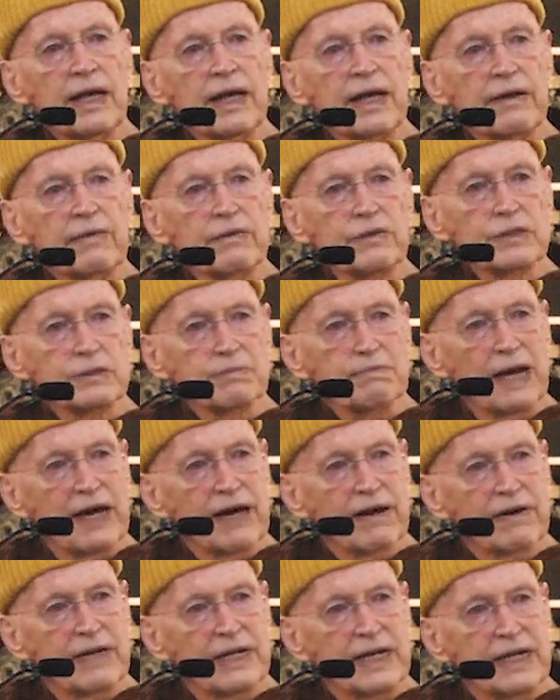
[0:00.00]
He was
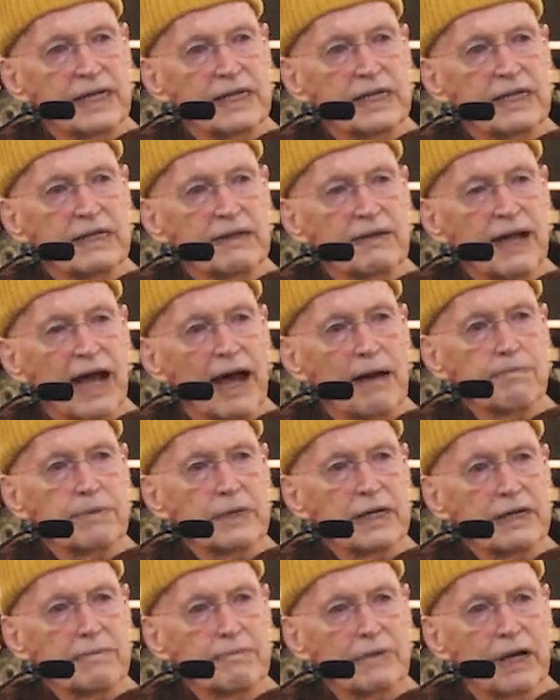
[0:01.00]
married,
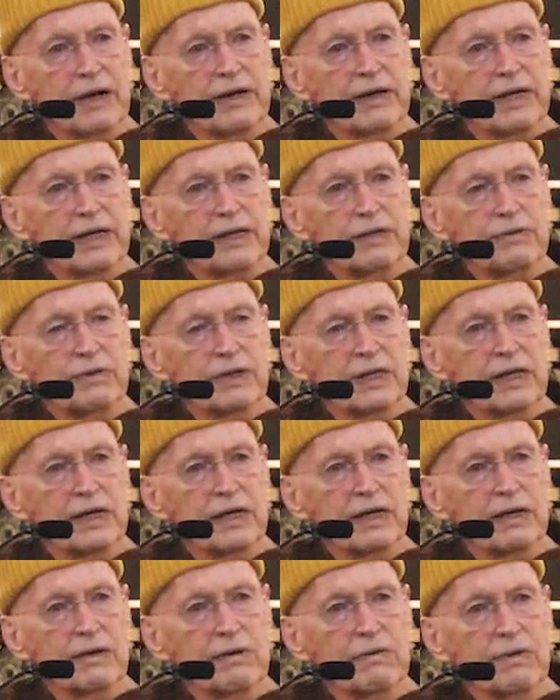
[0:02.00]
happily married with
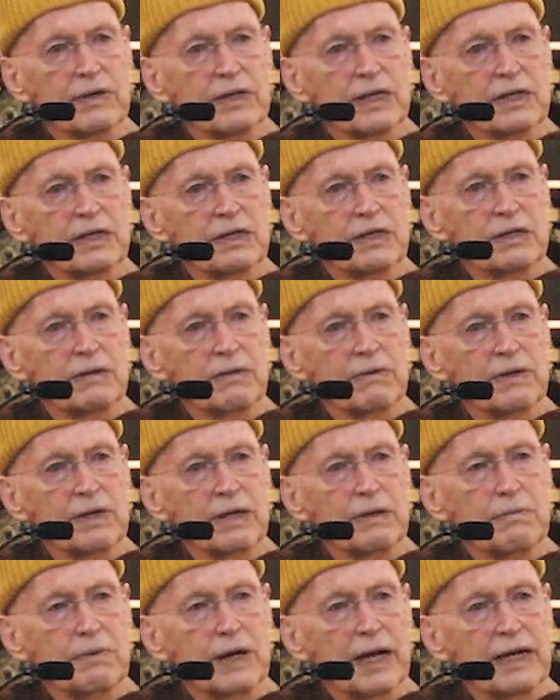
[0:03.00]

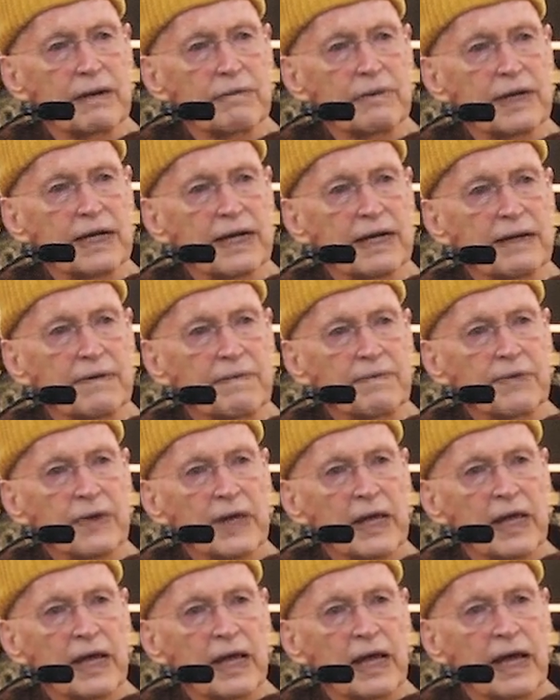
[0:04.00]
a baby,
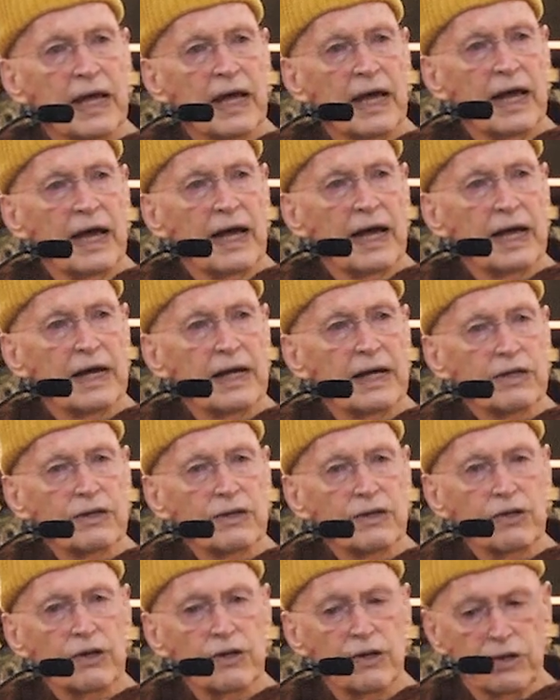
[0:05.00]

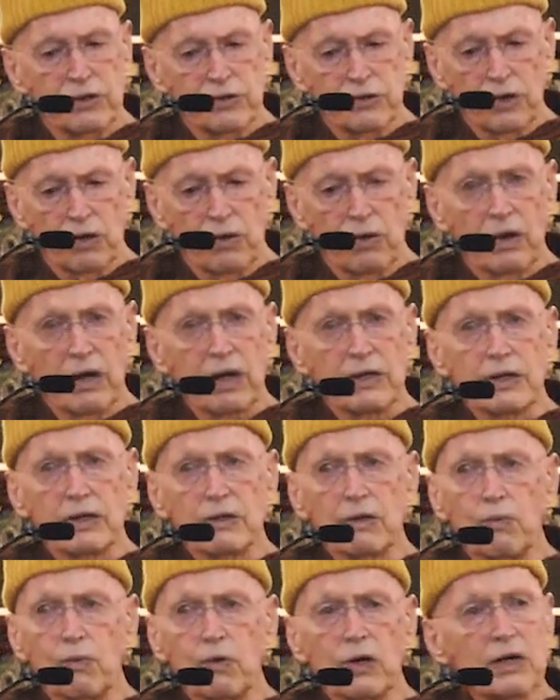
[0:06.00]
and so on
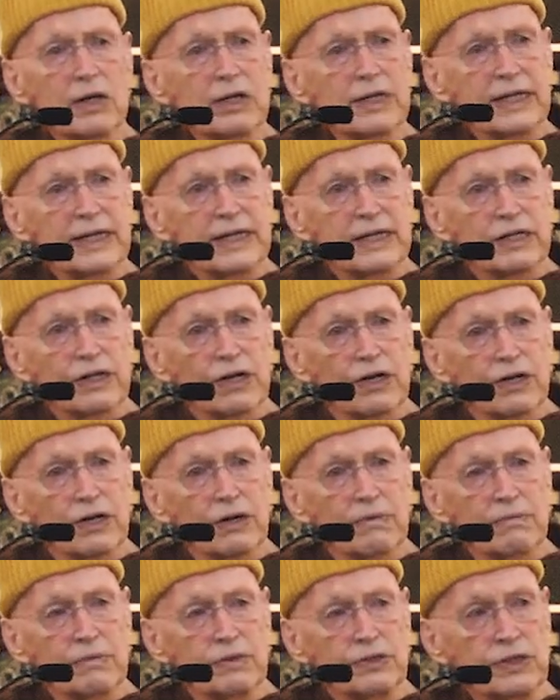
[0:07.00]
the worldly
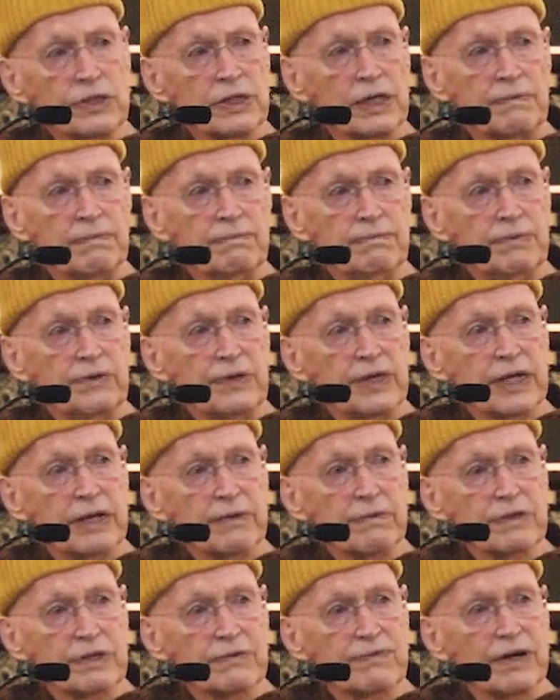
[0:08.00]
terms, he
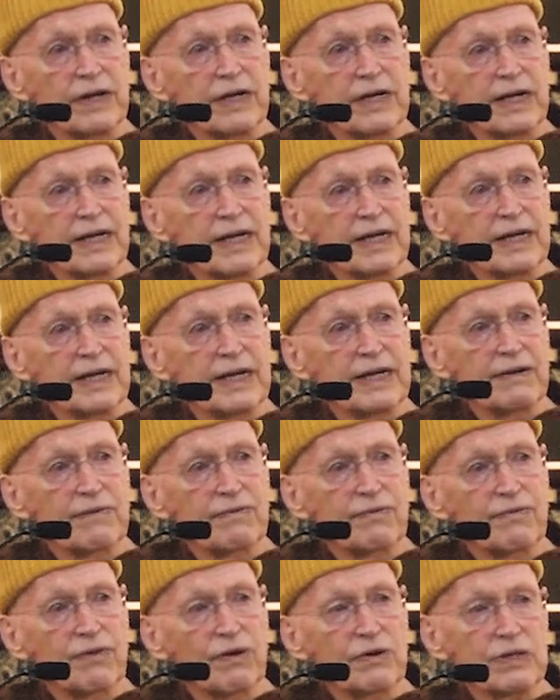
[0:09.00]
was very
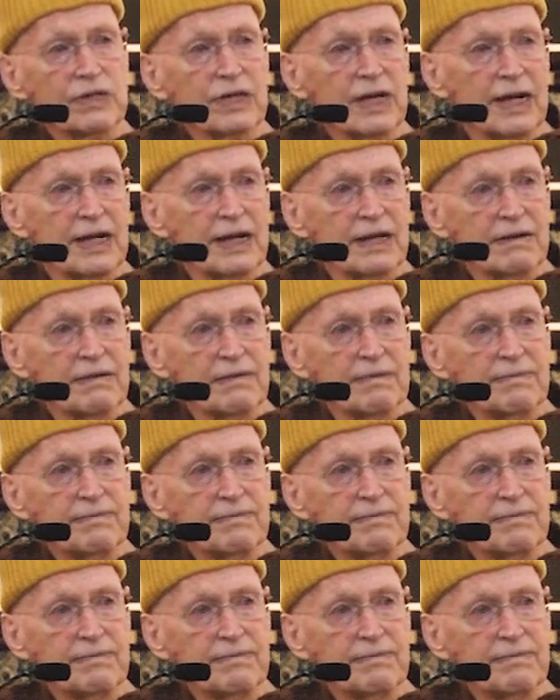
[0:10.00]
fortunate.